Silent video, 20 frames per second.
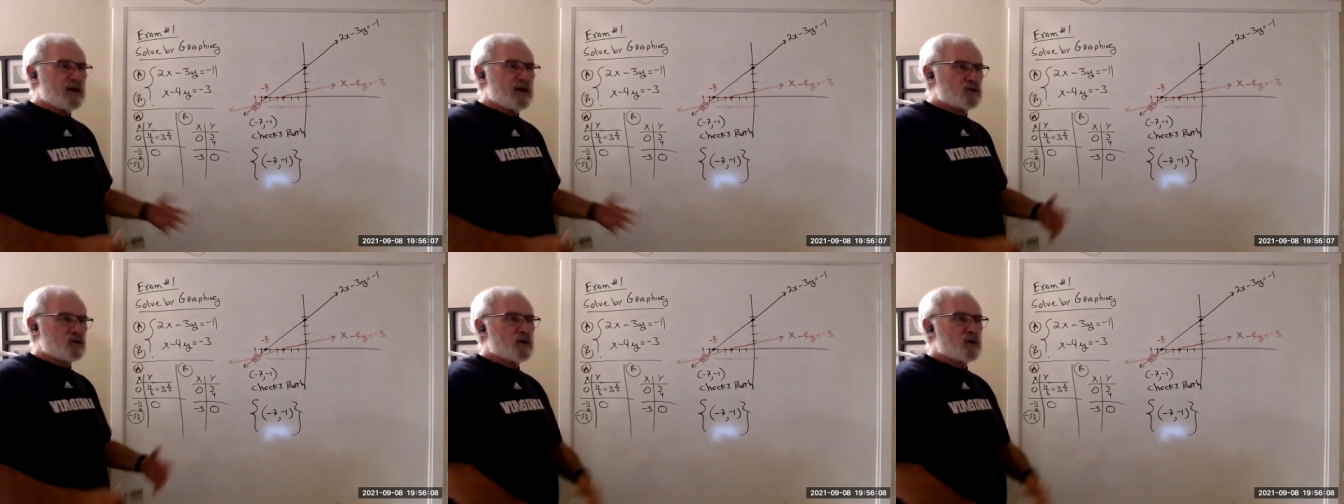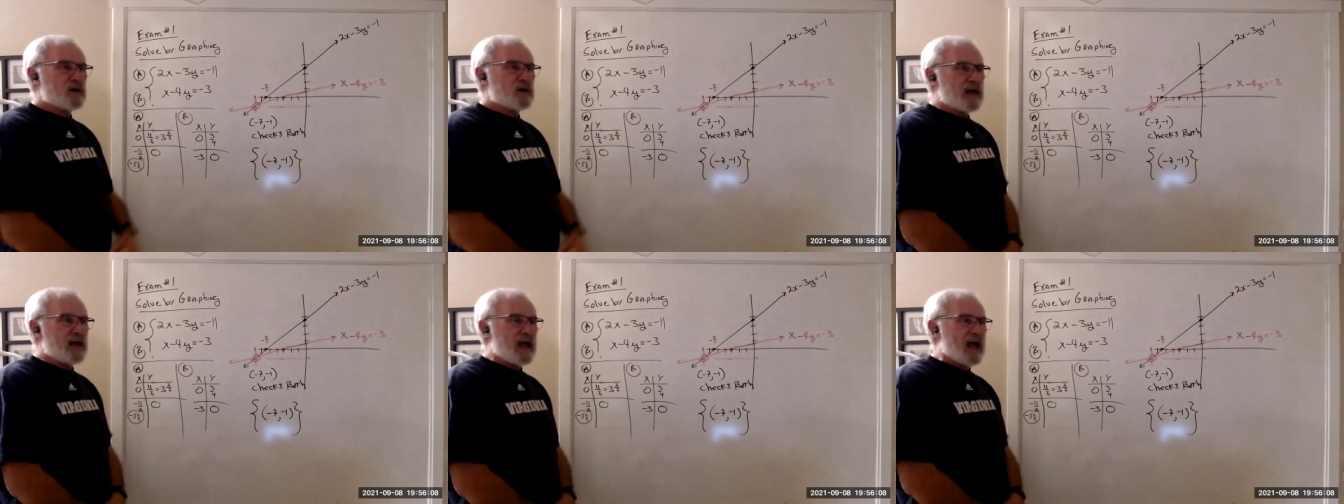
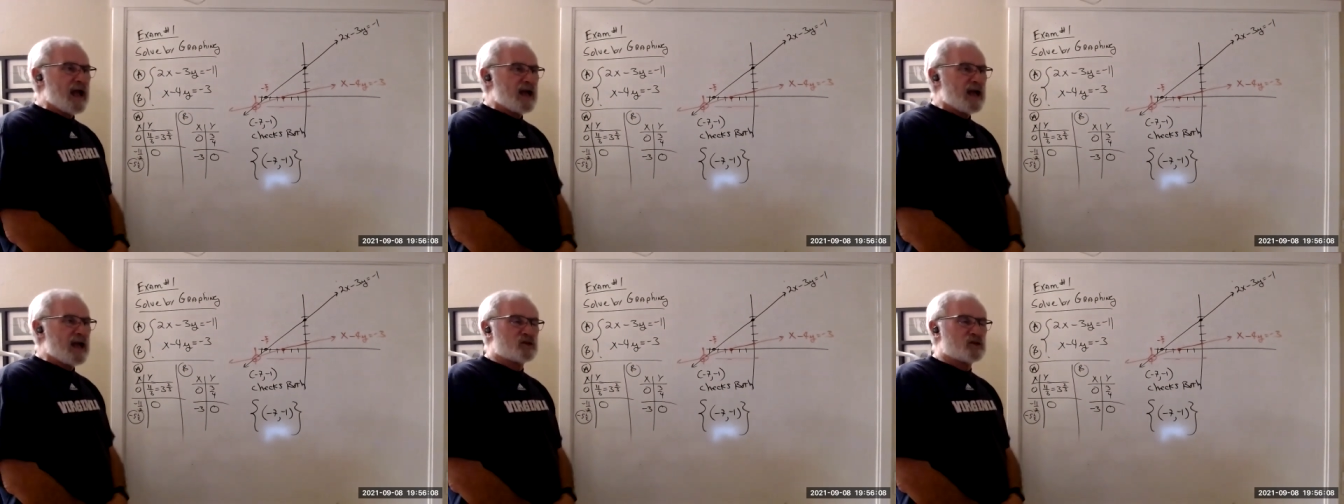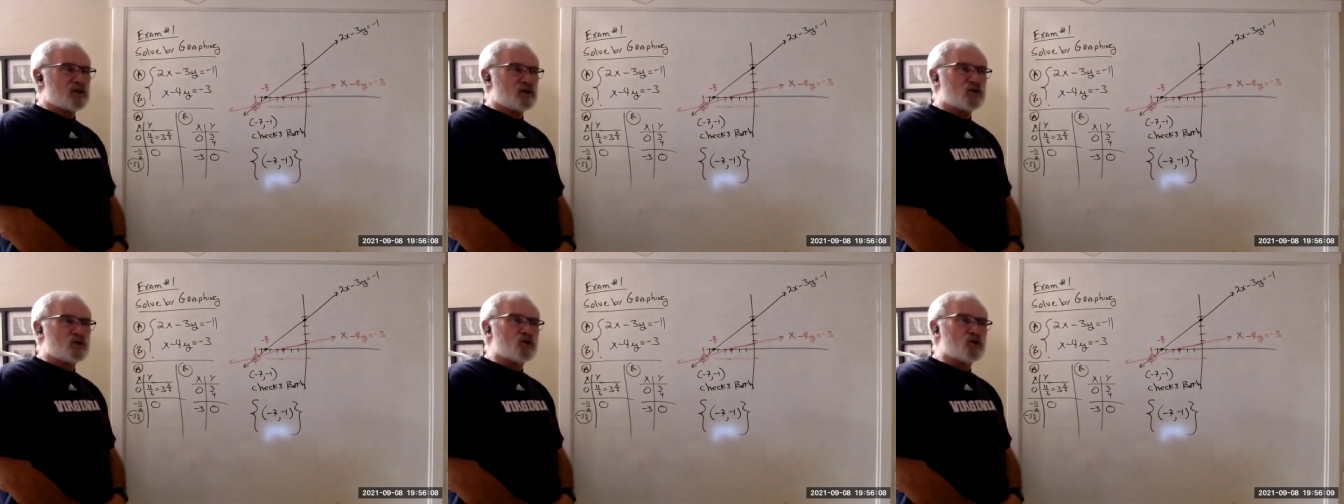trying to
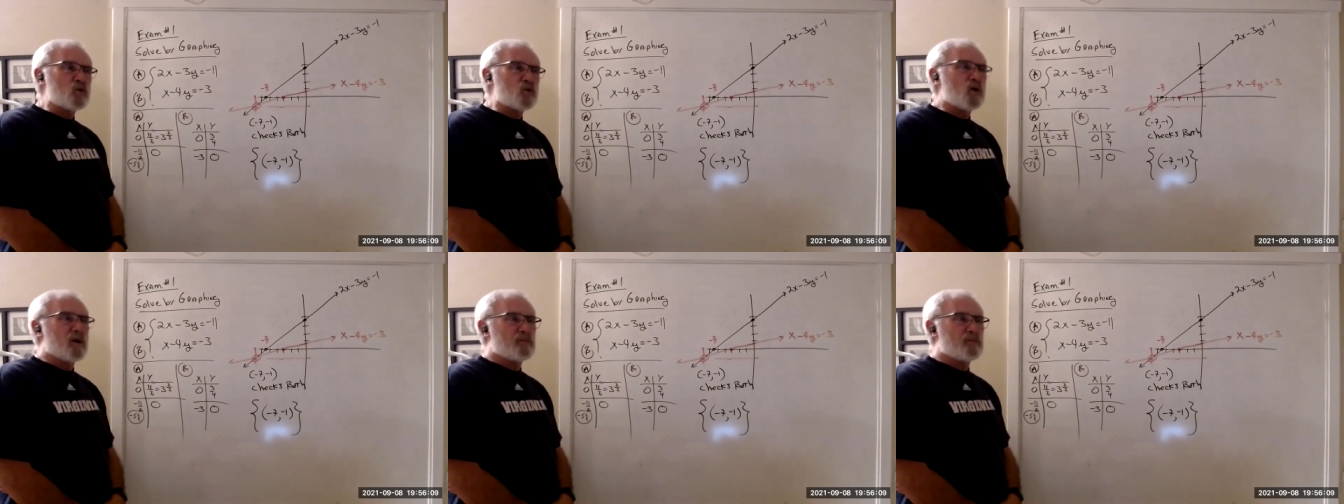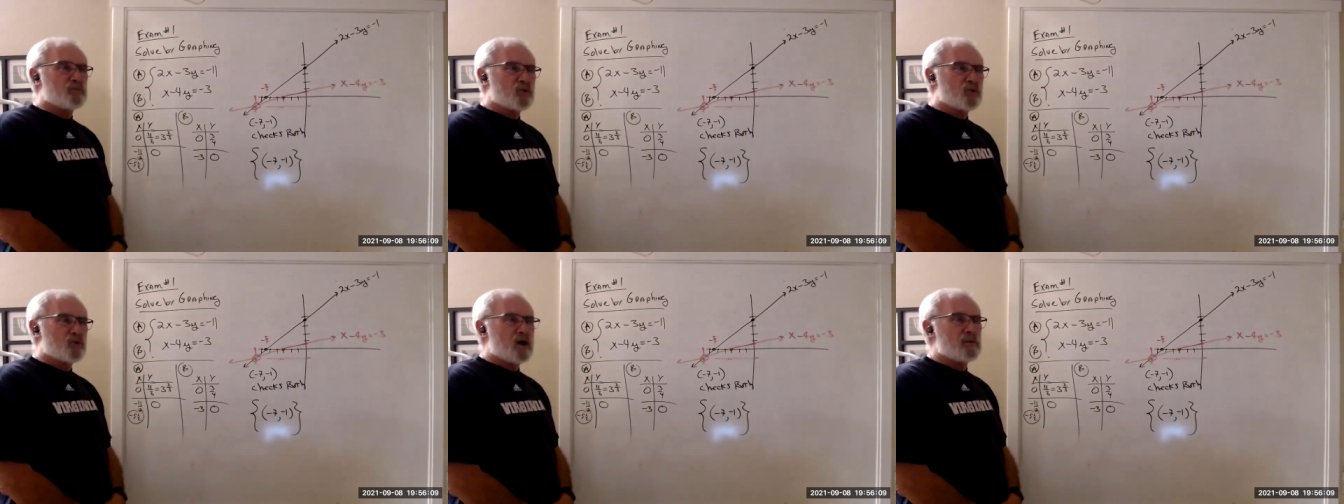actually do a
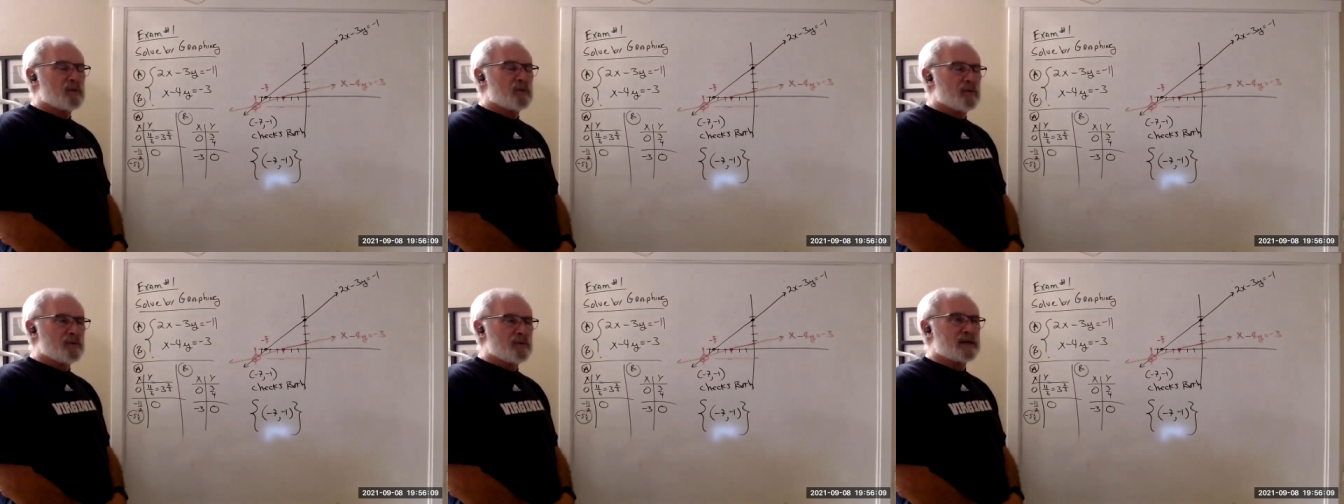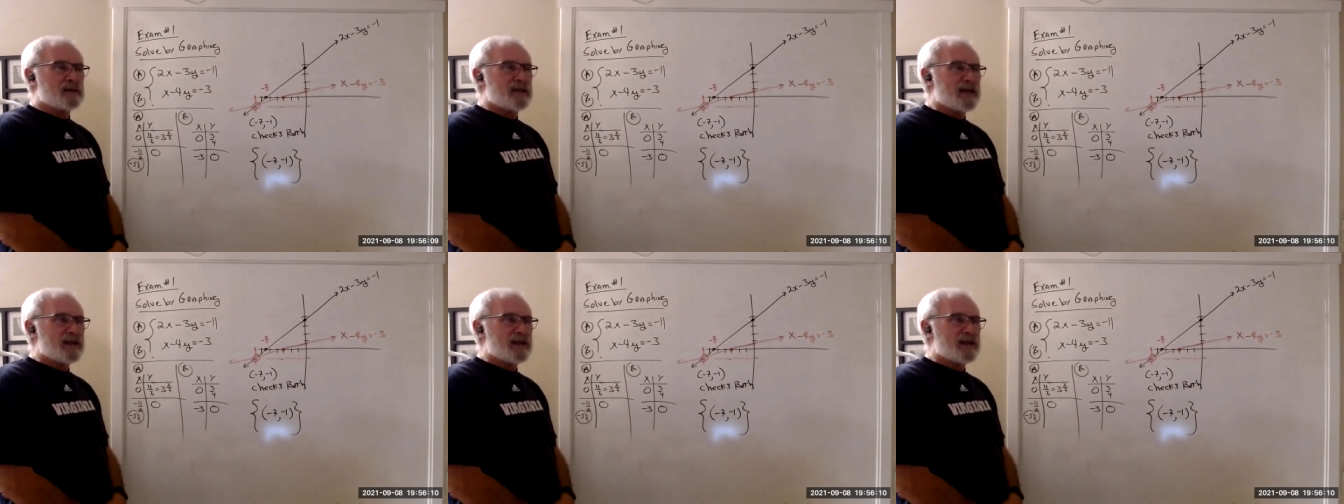problem and